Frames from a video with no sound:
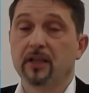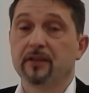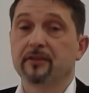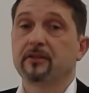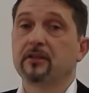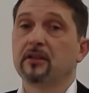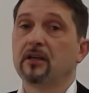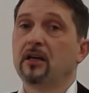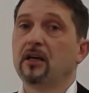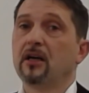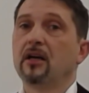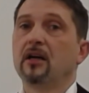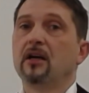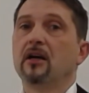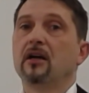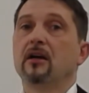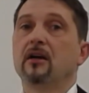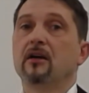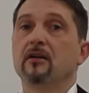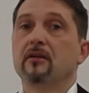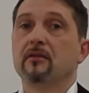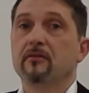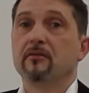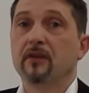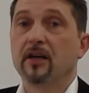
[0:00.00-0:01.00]
And
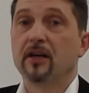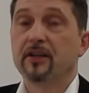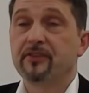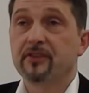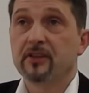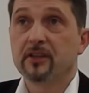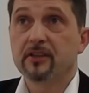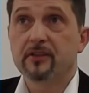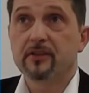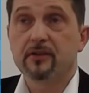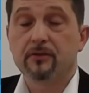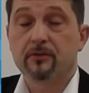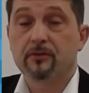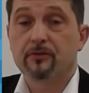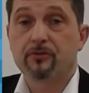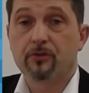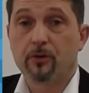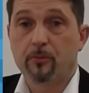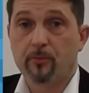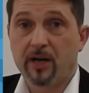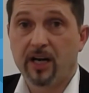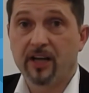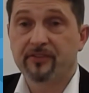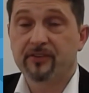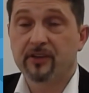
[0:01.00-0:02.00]
that's it
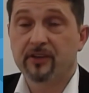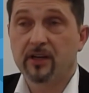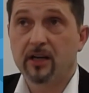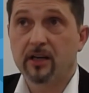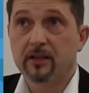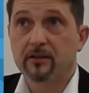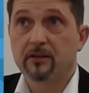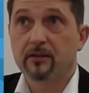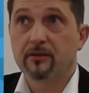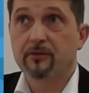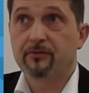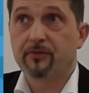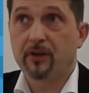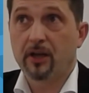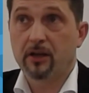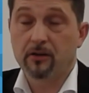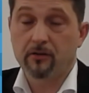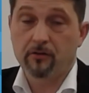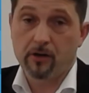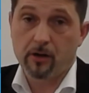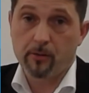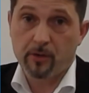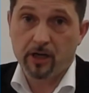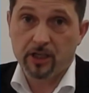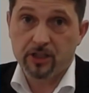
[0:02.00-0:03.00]
from my side.
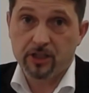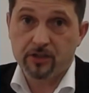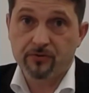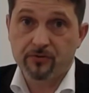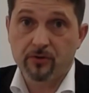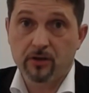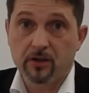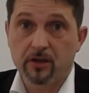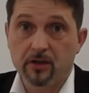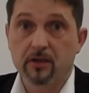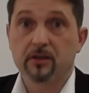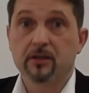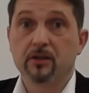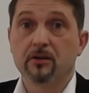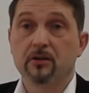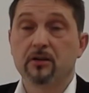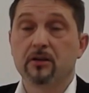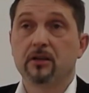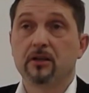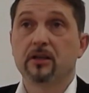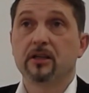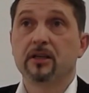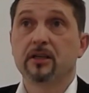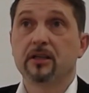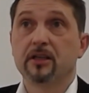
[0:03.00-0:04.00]
Thank you very much for
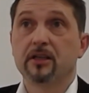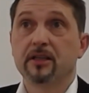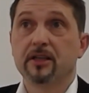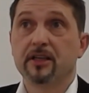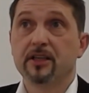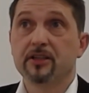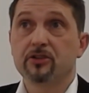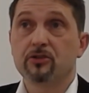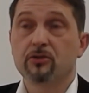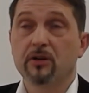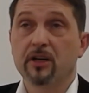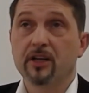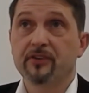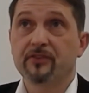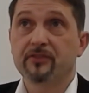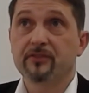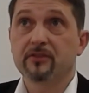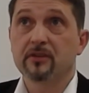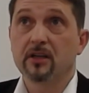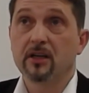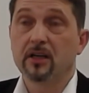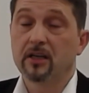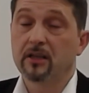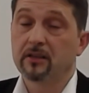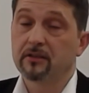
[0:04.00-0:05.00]
your uh,
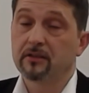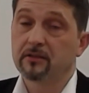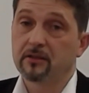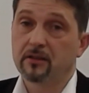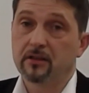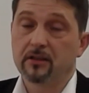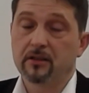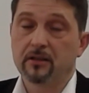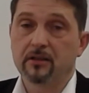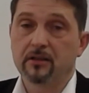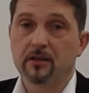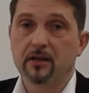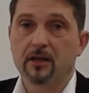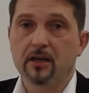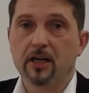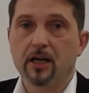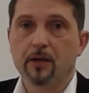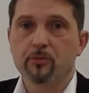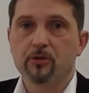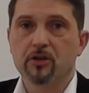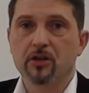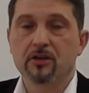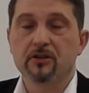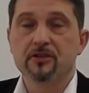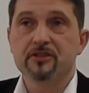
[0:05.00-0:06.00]
interest, and uh,
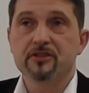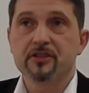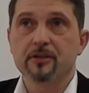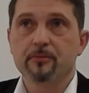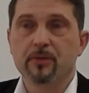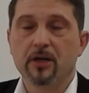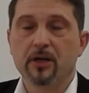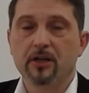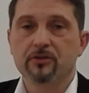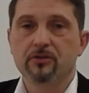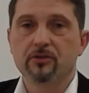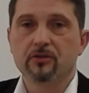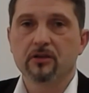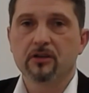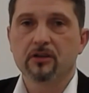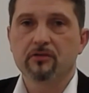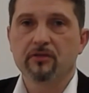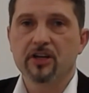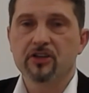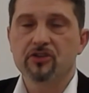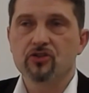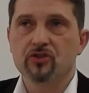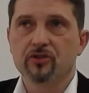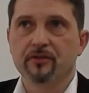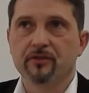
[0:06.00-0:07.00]
I'm curious about your
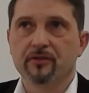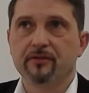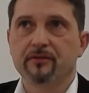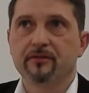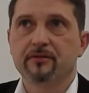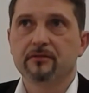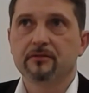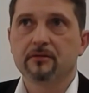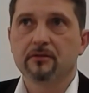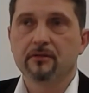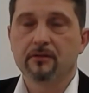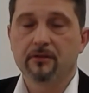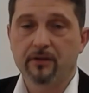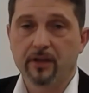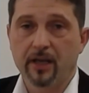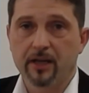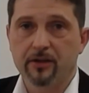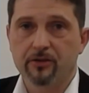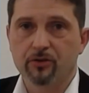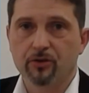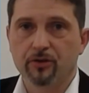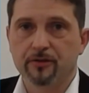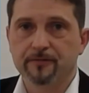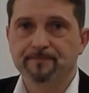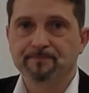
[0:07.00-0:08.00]
question.
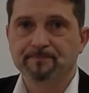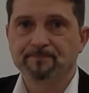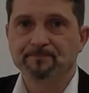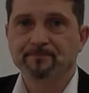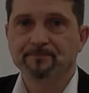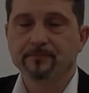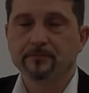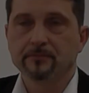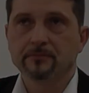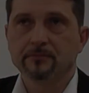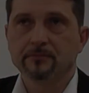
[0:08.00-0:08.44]
Thank you.